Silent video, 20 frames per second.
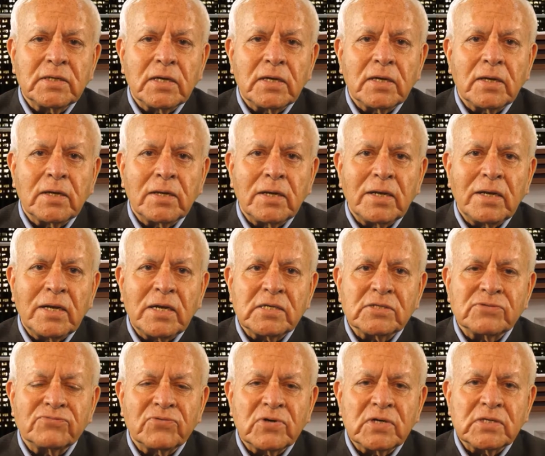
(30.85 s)
let
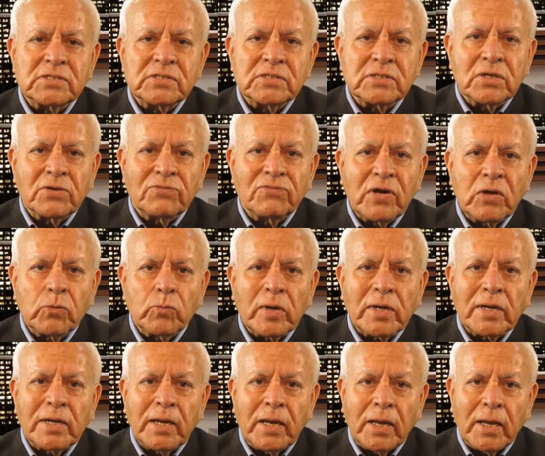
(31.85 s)
us first very
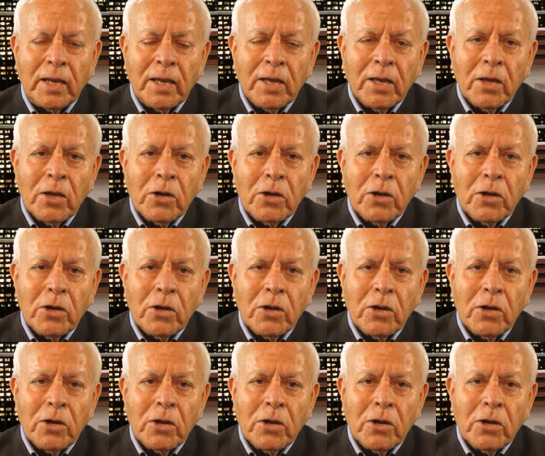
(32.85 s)
quickly